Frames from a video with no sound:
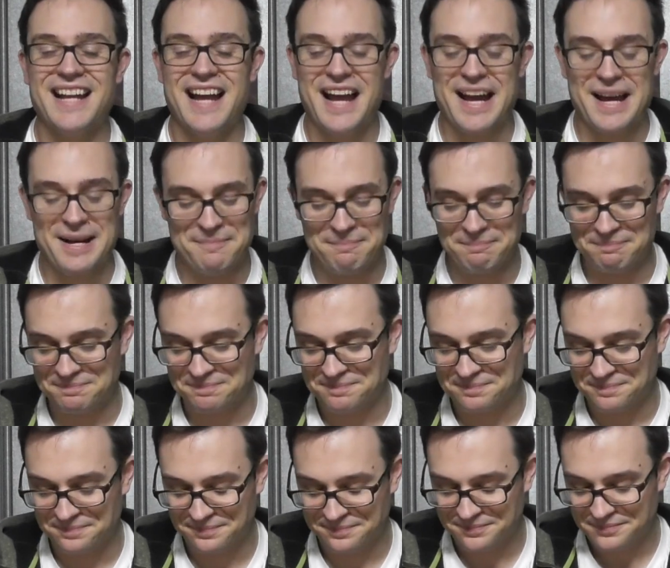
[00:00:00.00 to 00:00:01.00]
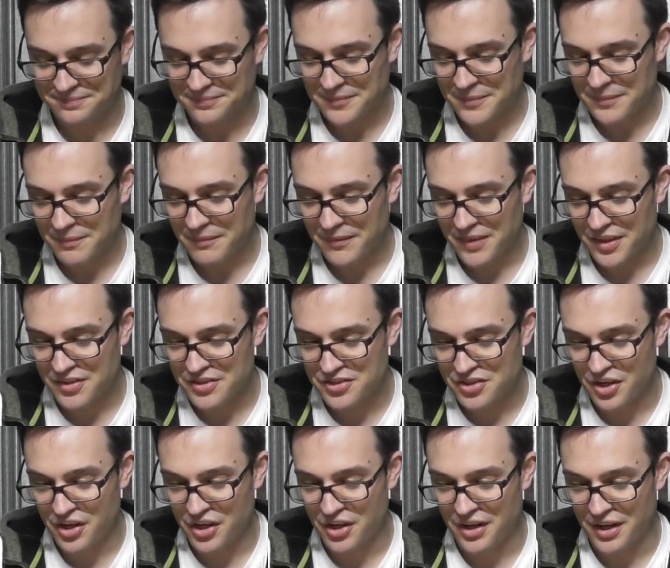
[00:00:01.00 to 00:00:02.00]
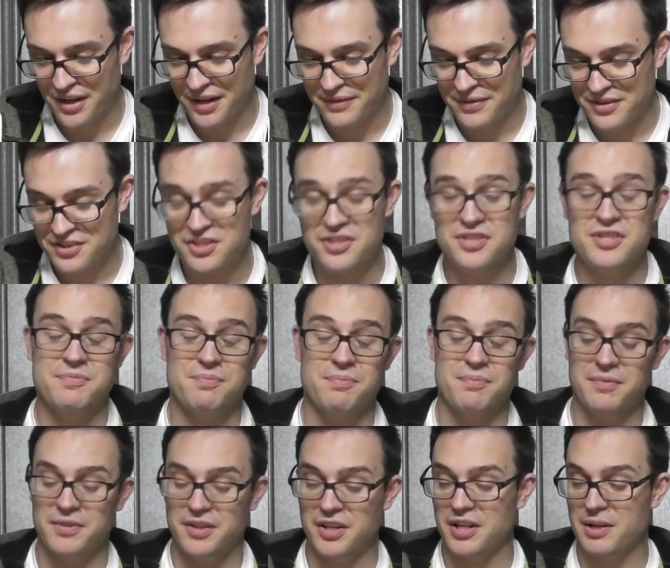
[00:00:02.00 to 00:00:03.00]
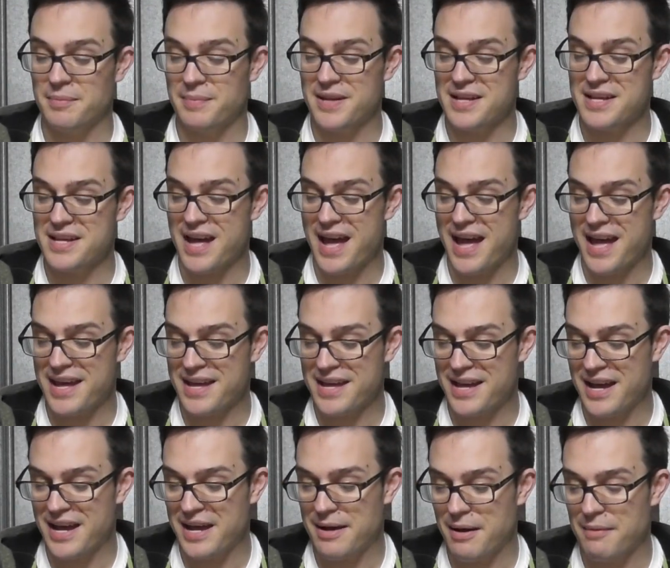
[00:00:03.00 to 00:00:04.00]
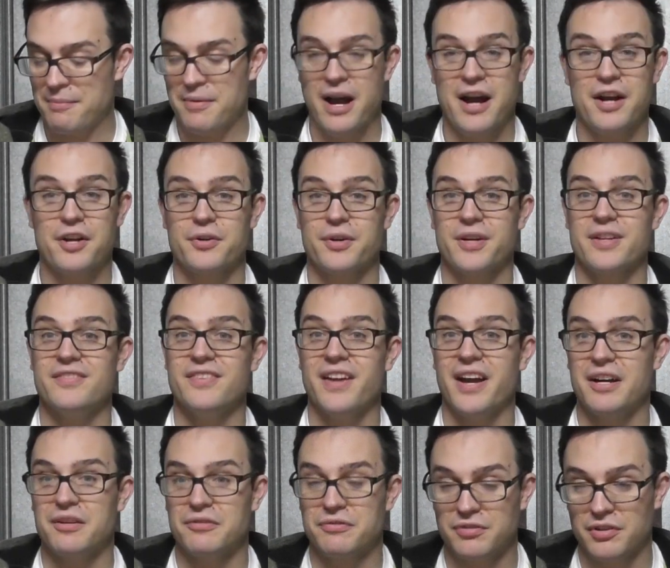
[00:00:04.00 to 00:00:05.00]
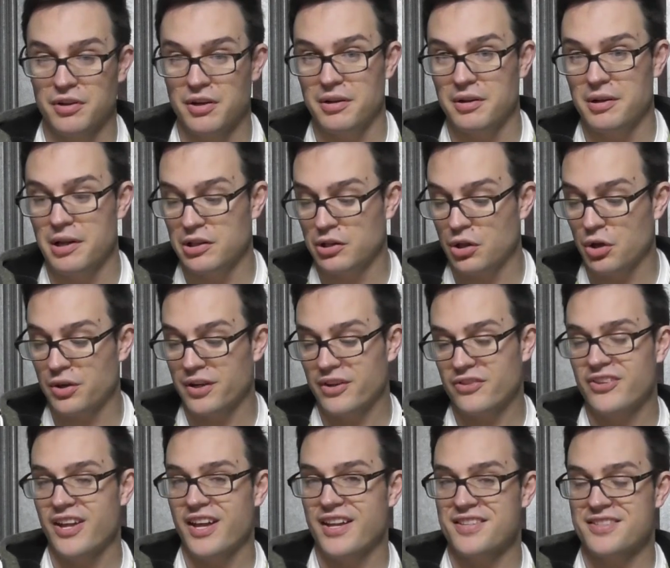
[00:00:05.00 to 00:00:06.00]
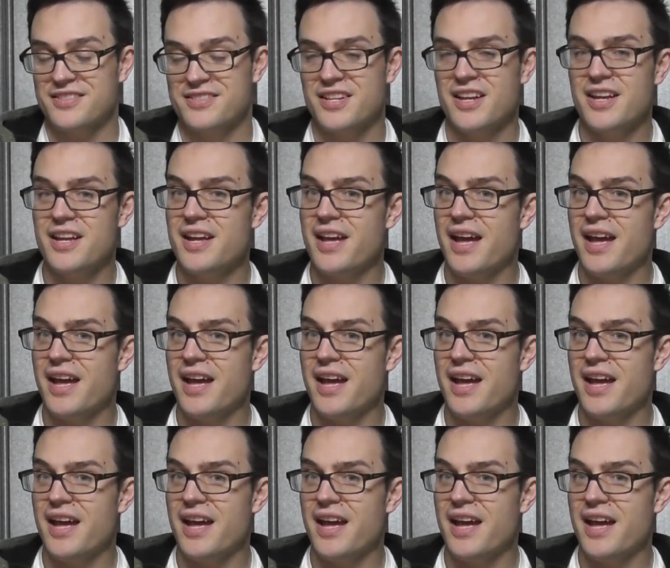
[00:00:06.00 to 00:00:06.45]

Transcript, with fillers: So this is going to be a, I'm hunkering down for a longer test.